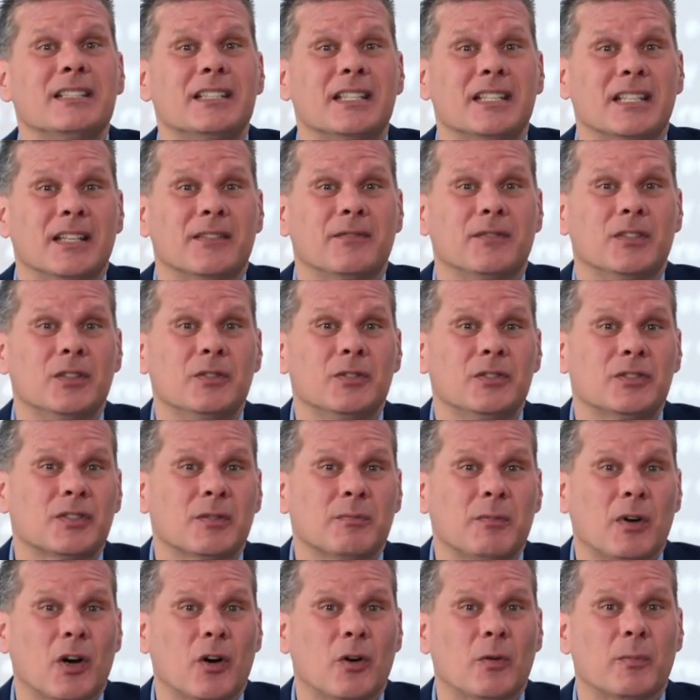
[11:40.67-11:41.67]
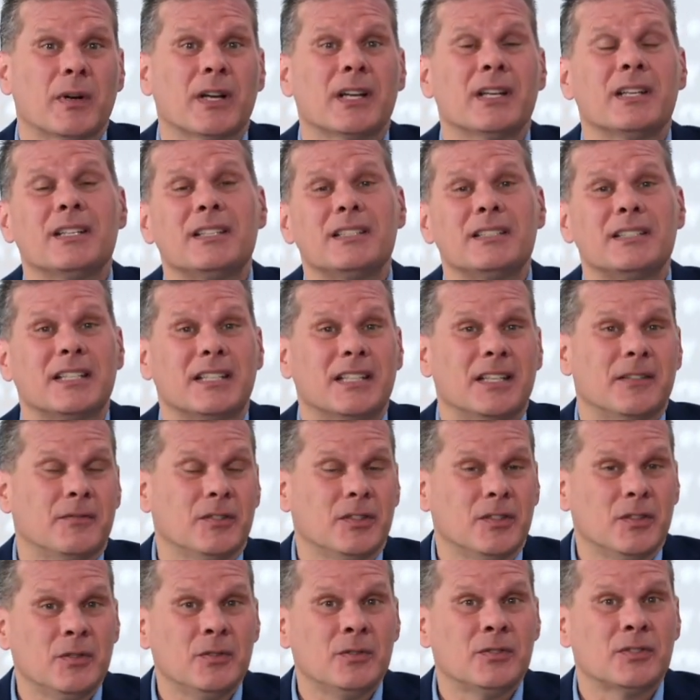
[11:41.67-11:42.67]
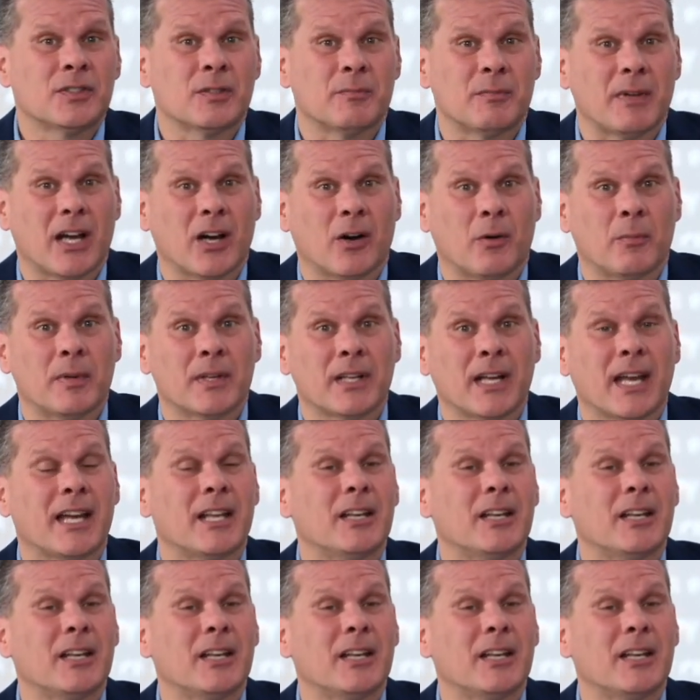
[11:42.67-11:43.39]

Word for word: to give you some hope, to give you some help.